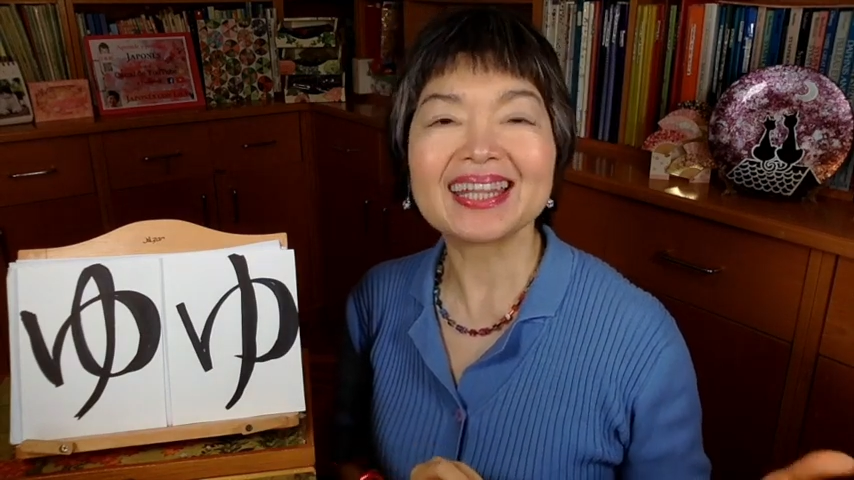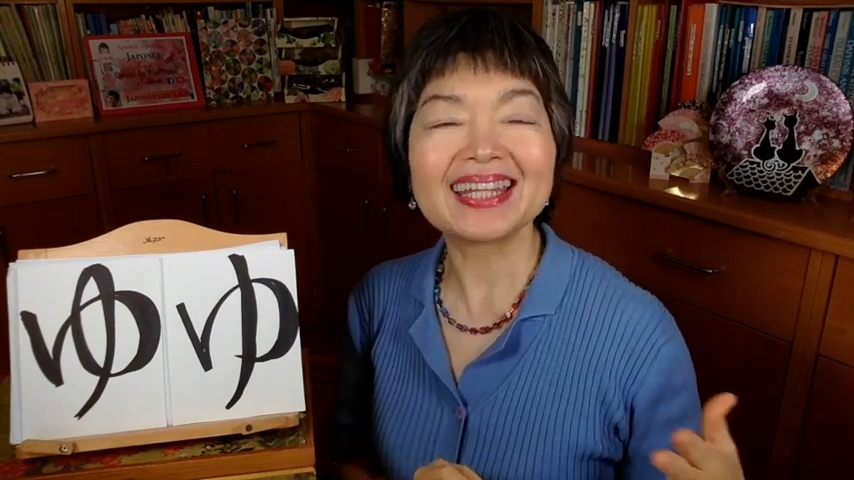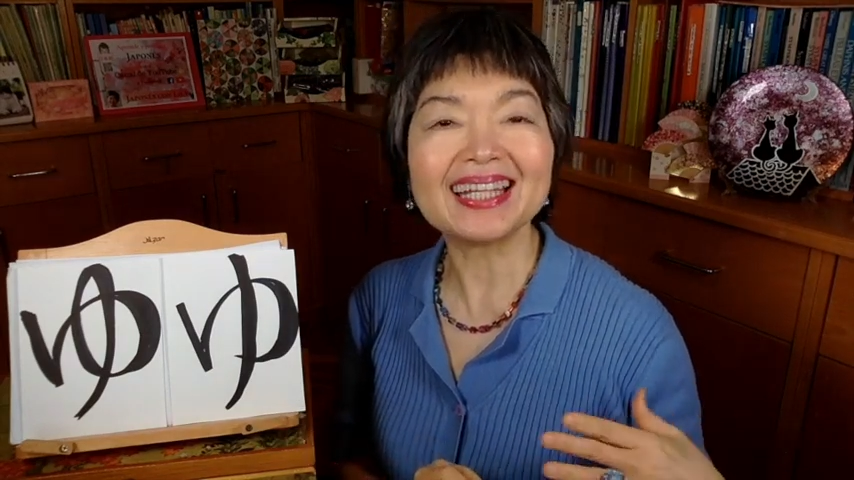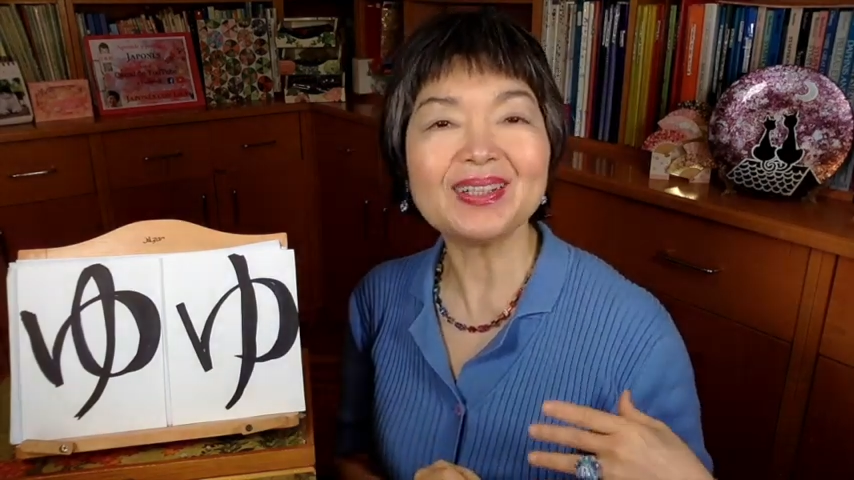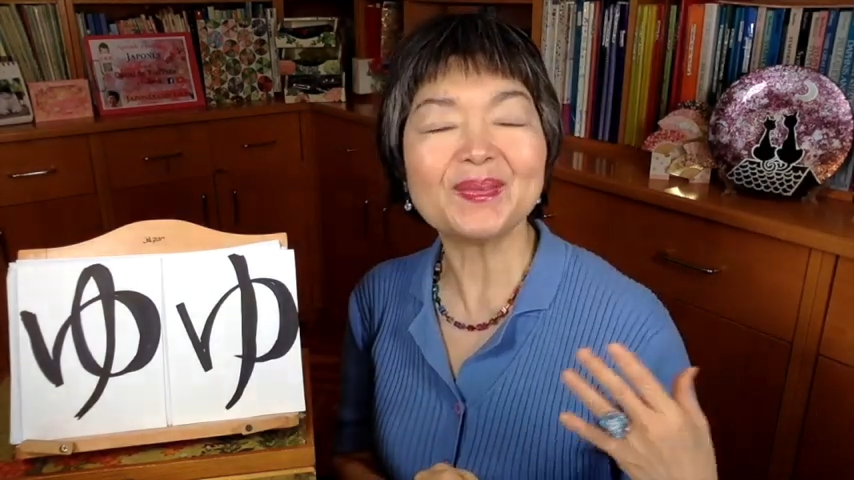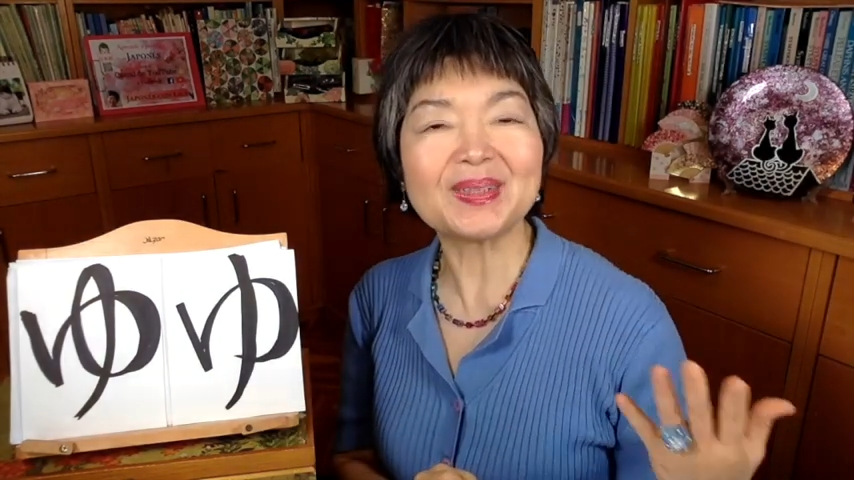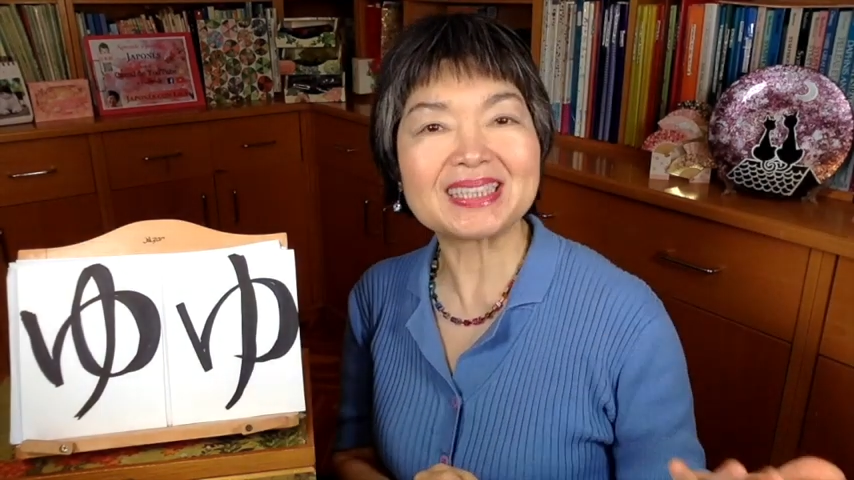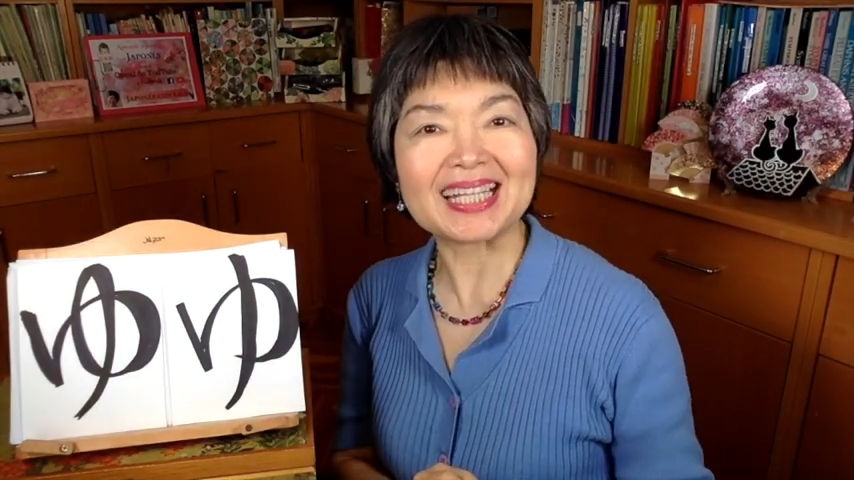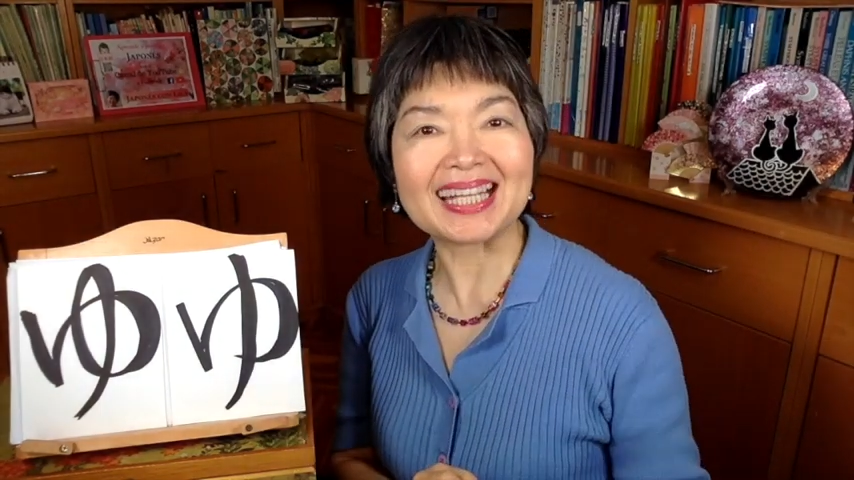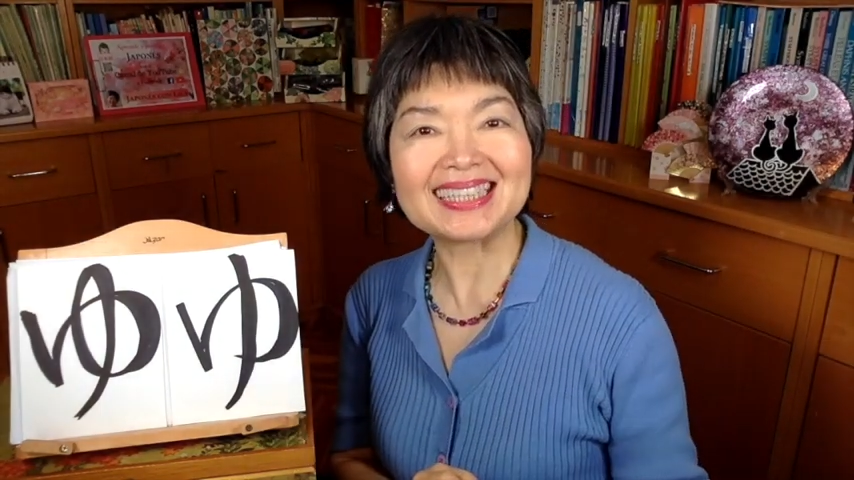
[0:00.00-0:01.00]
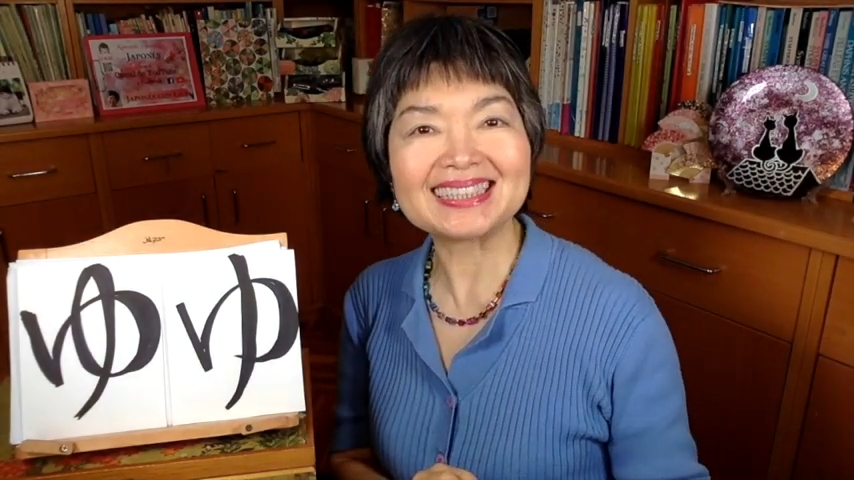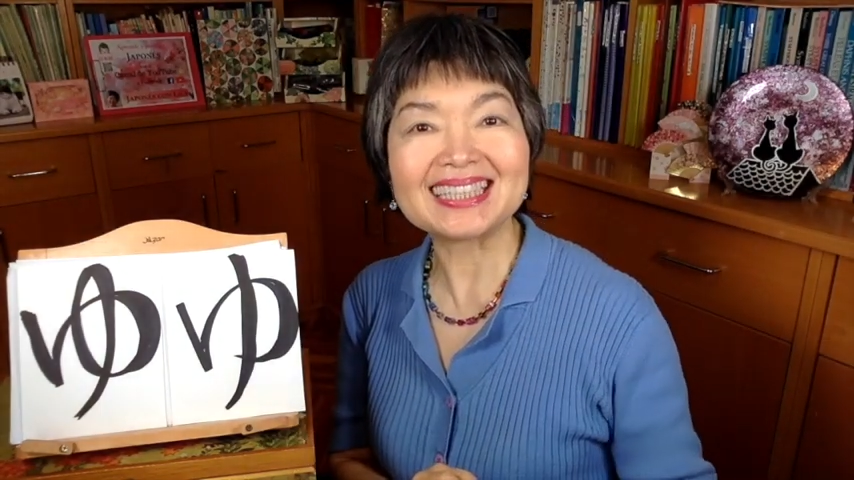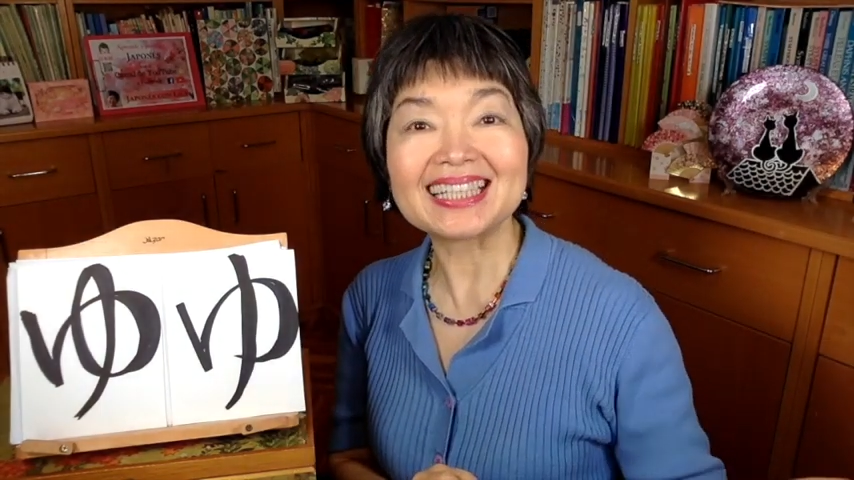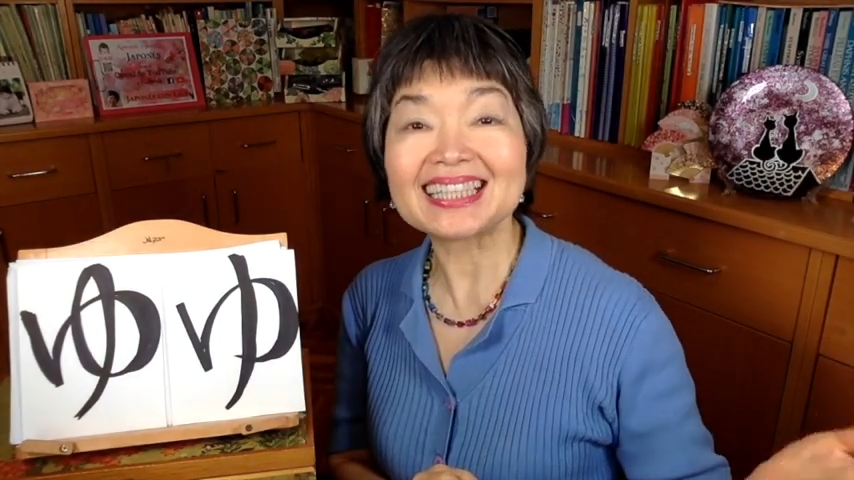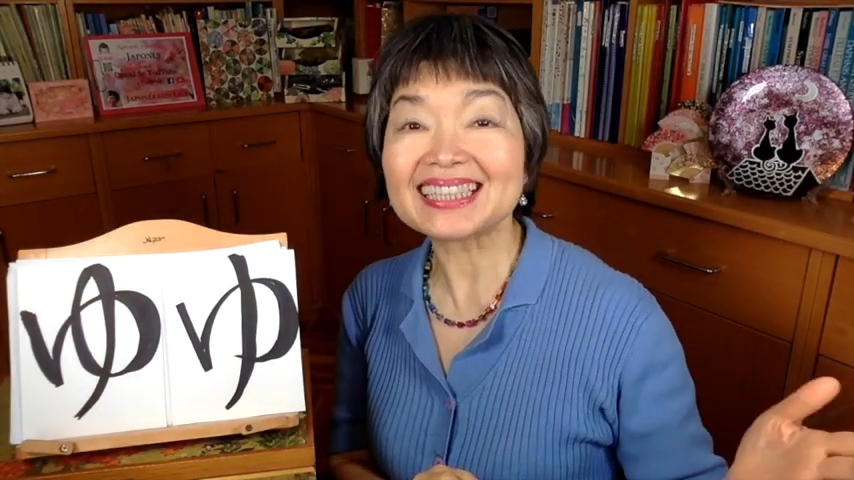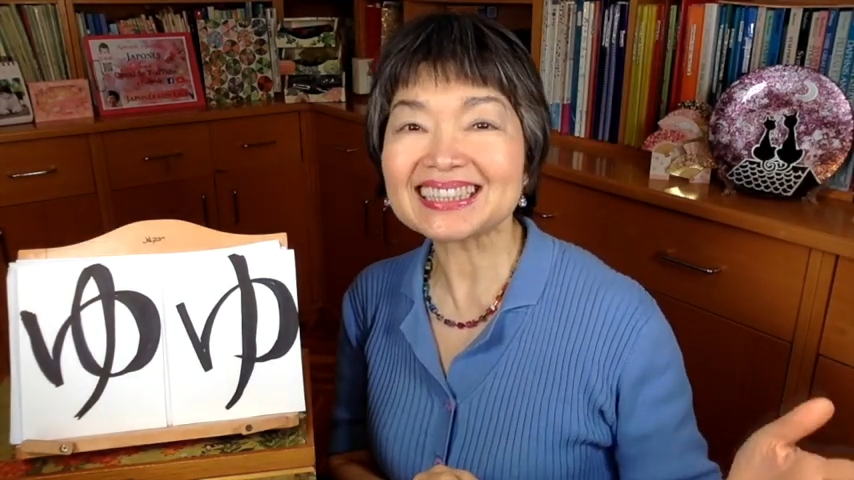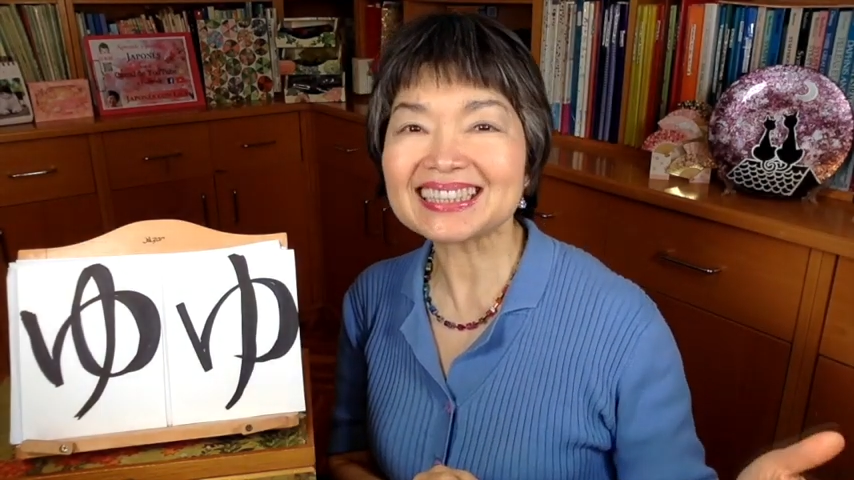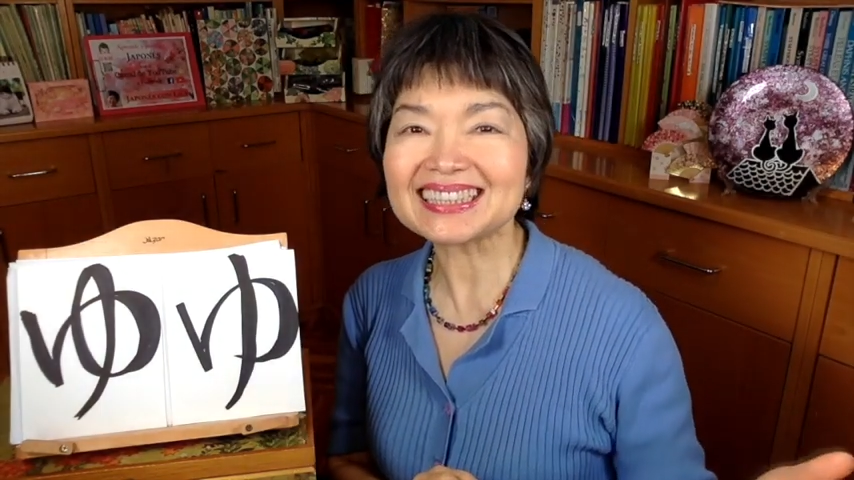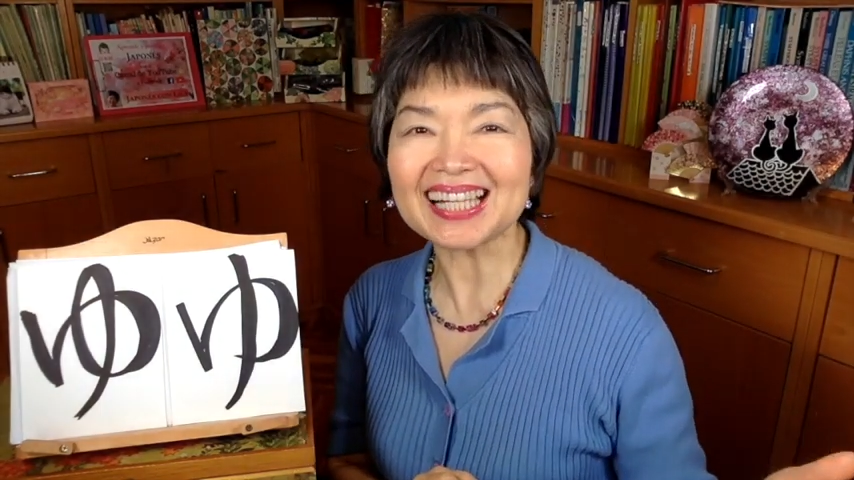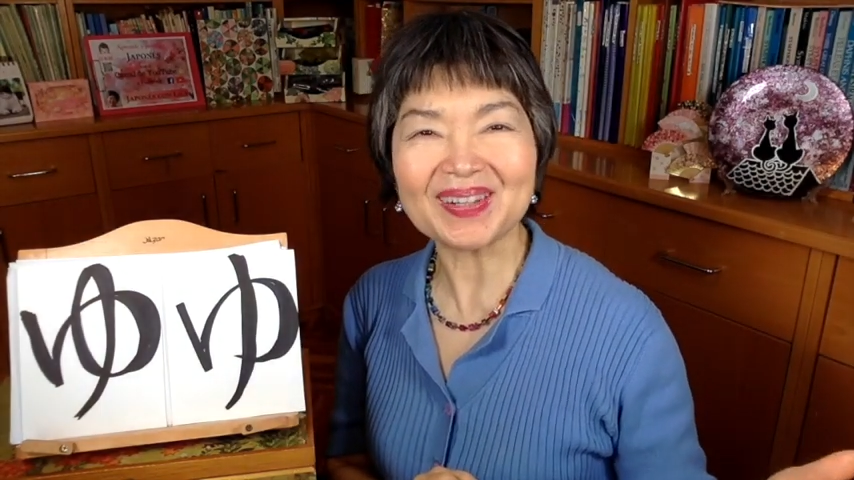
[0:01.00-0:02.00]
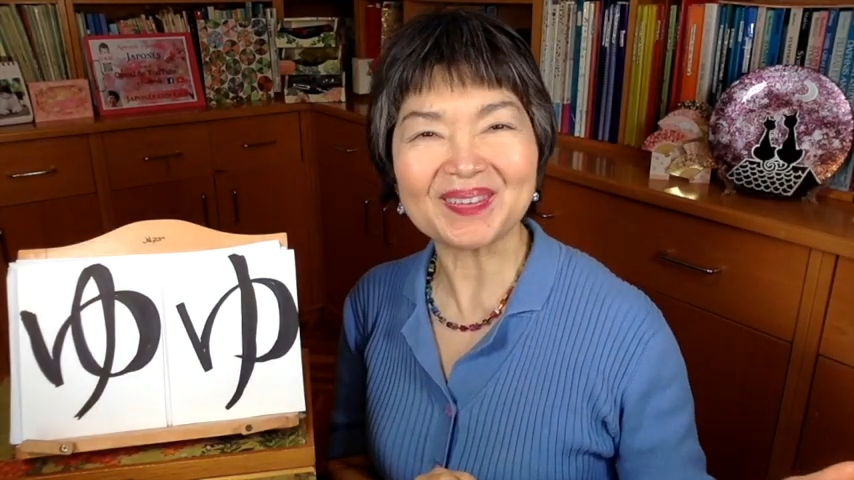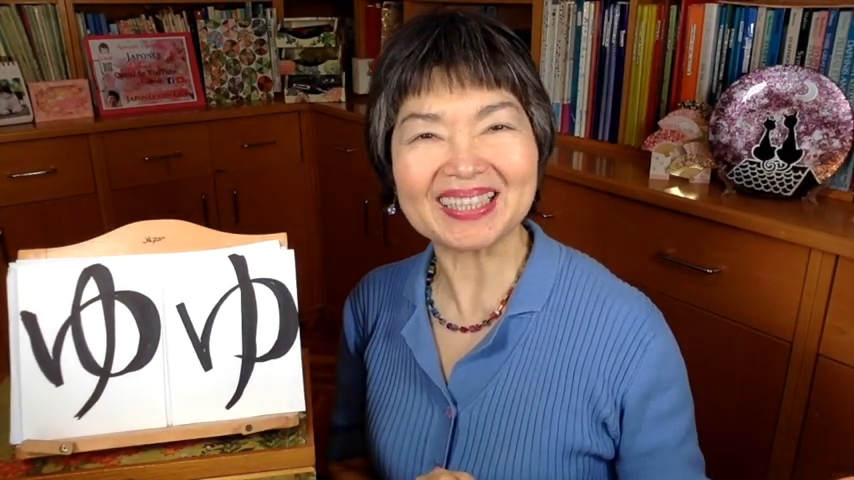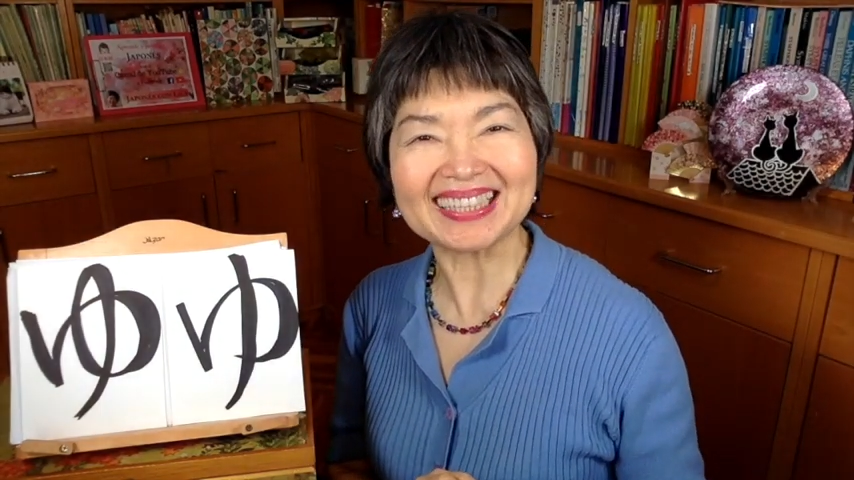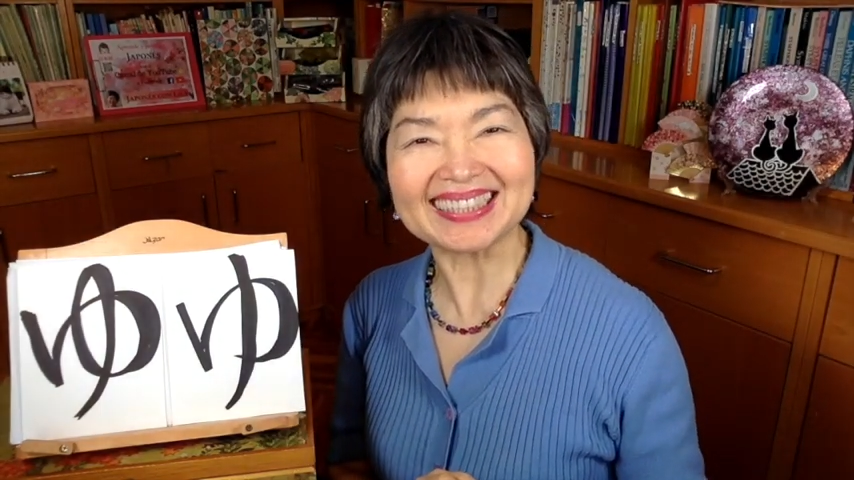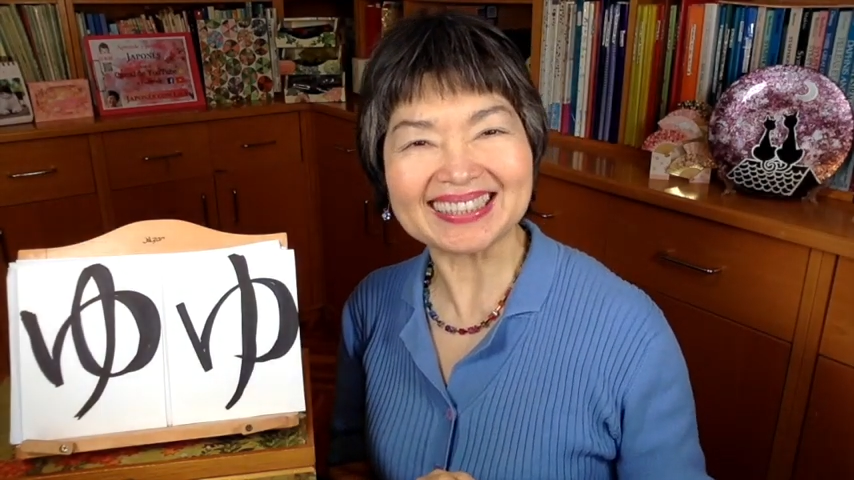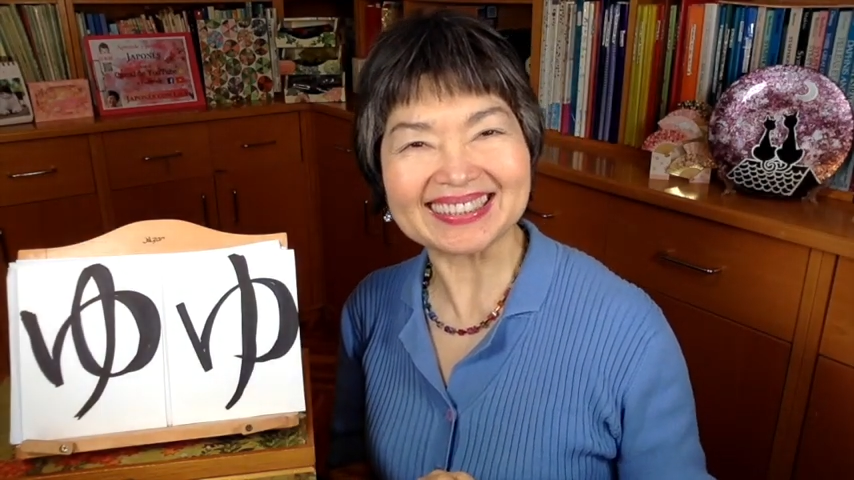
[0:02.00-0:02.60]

then we change the sound.